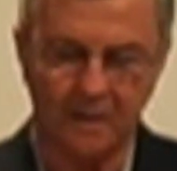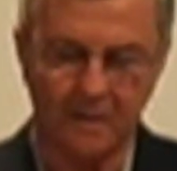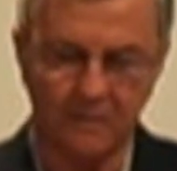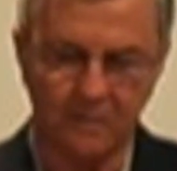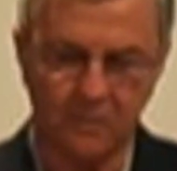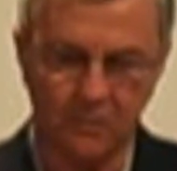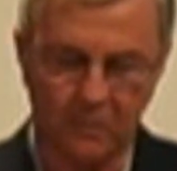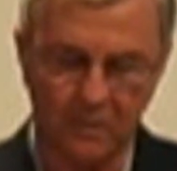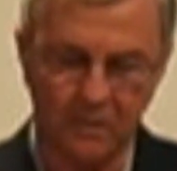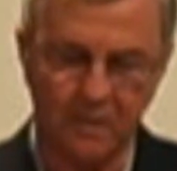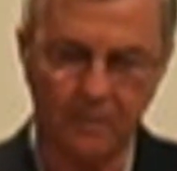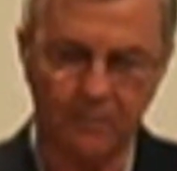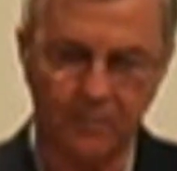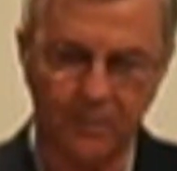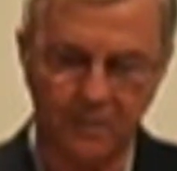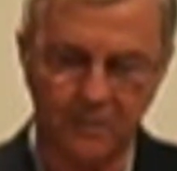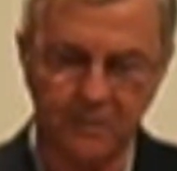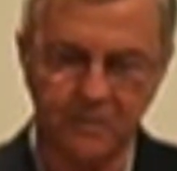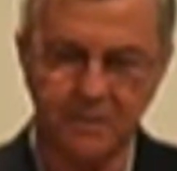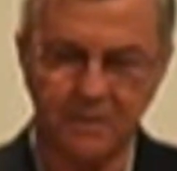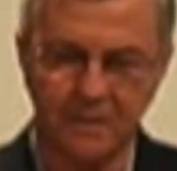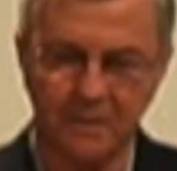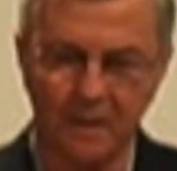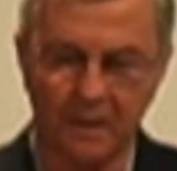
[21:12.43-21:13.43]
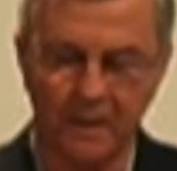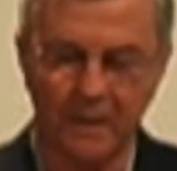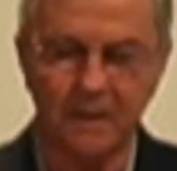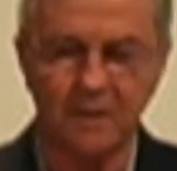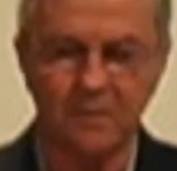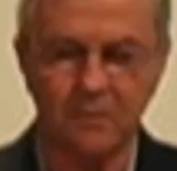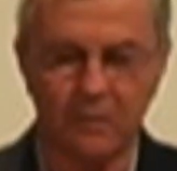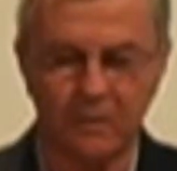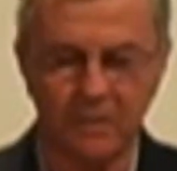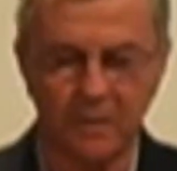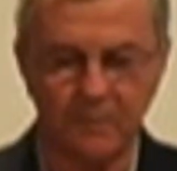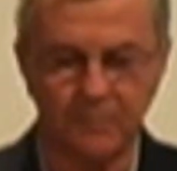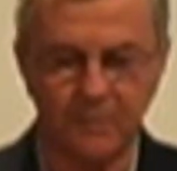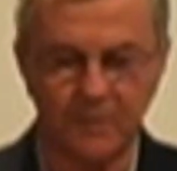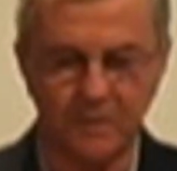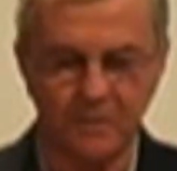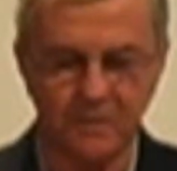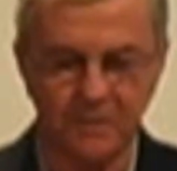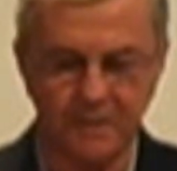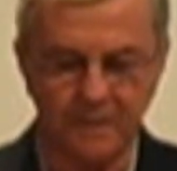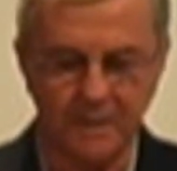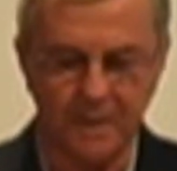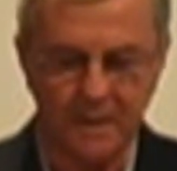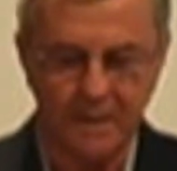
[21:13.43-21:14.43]
Dorothy Pearson, the late Dorothy
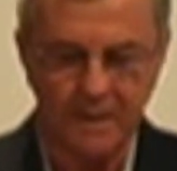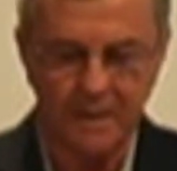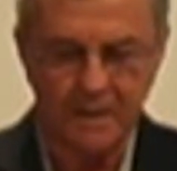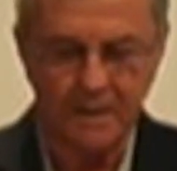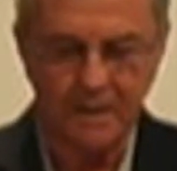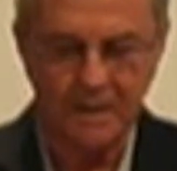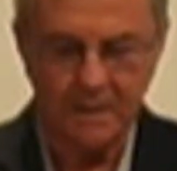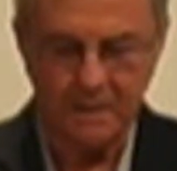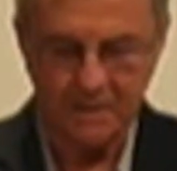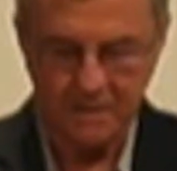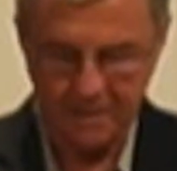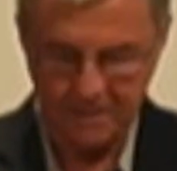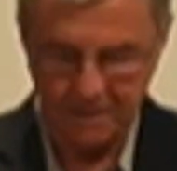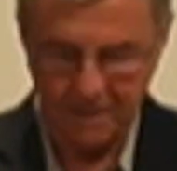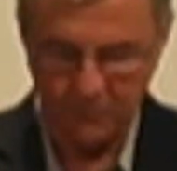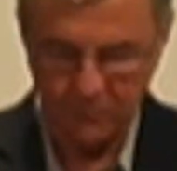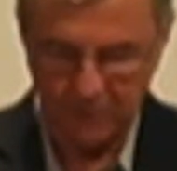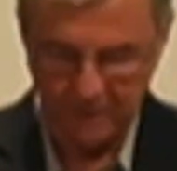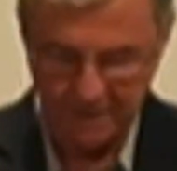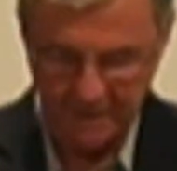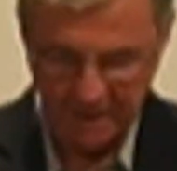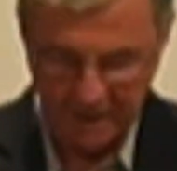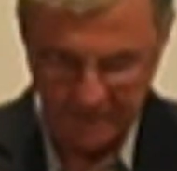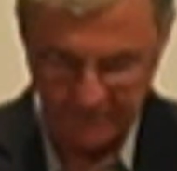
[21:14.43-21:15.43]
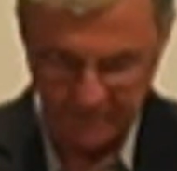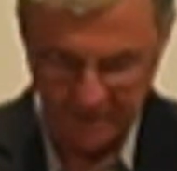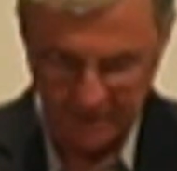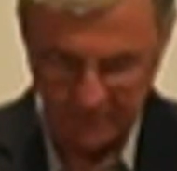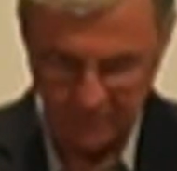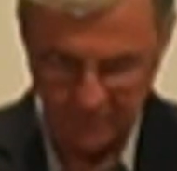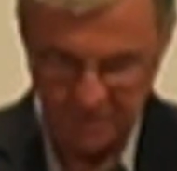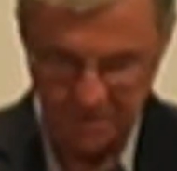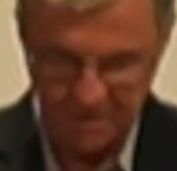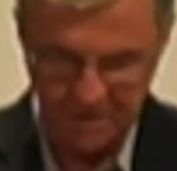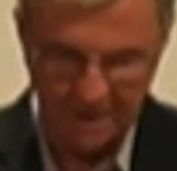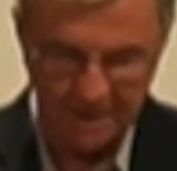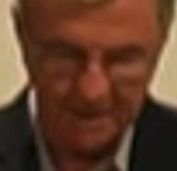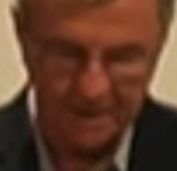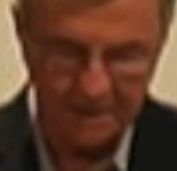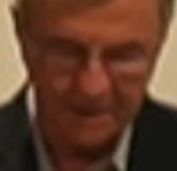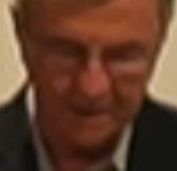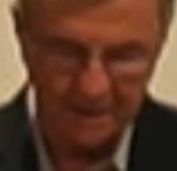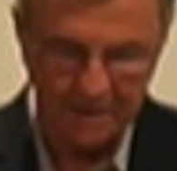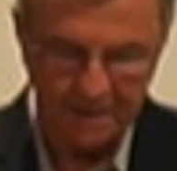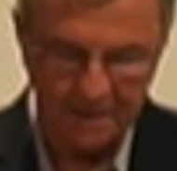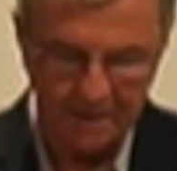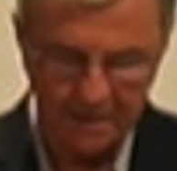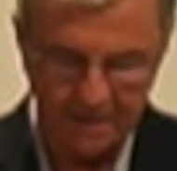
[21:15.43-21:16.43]
Pearson, she said one time he was
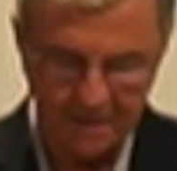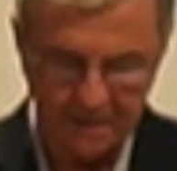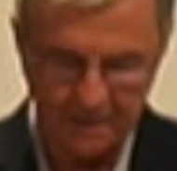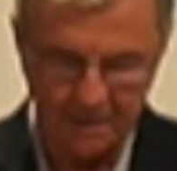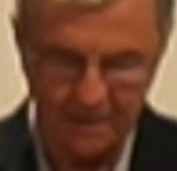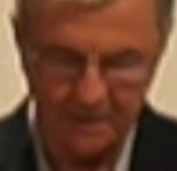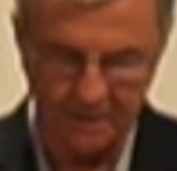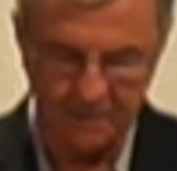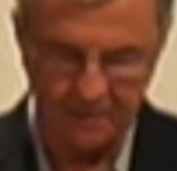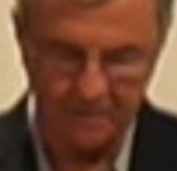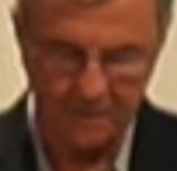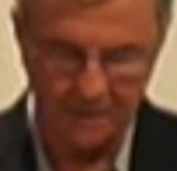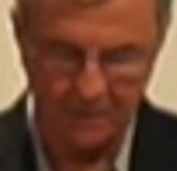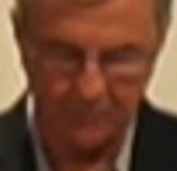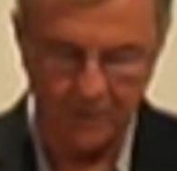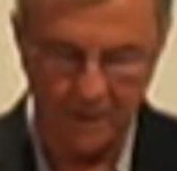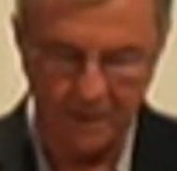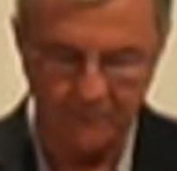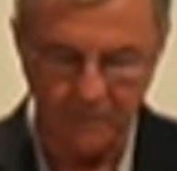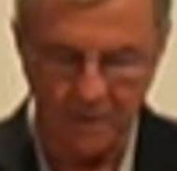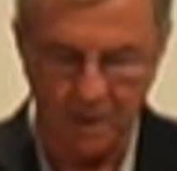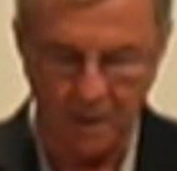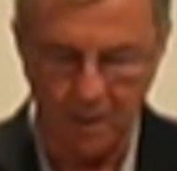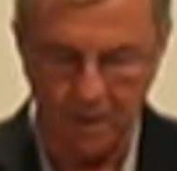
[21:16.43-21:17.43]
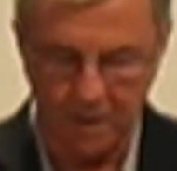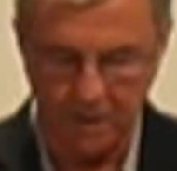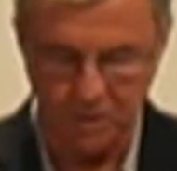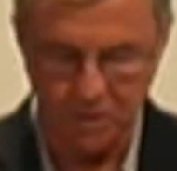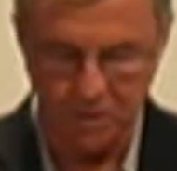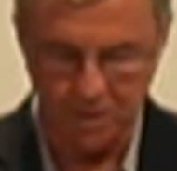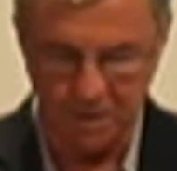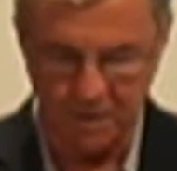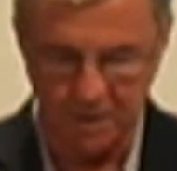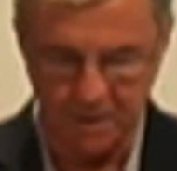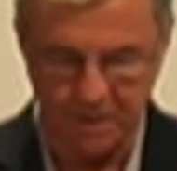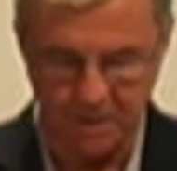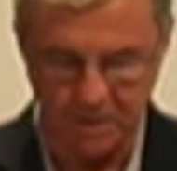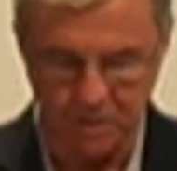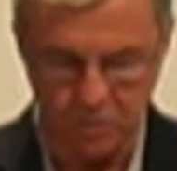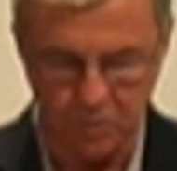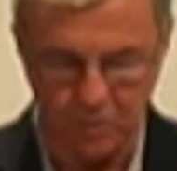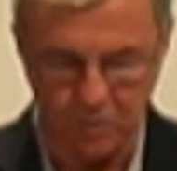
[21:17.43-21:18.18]
eating, they were having a luncheon, and